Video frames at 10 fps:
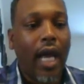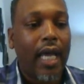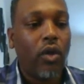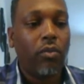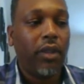
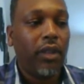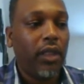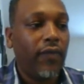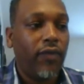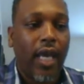I don't
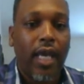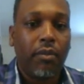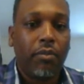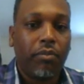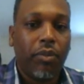believe
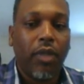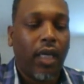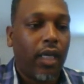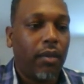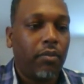that
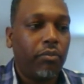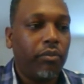uh,